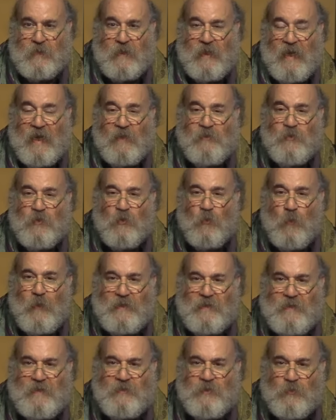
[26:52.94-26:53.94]
And you're
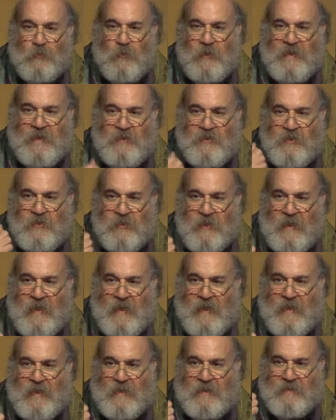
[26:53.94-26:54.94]
willing to raise your
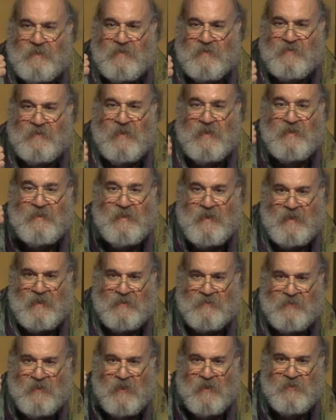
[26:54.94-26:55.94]
hand and say,
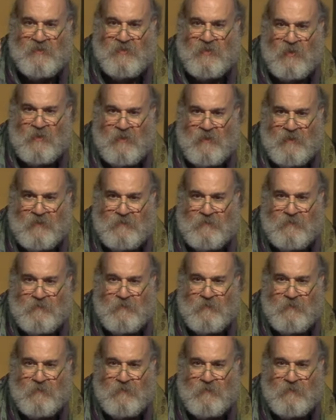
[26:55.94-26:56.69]
Yes, I saw it,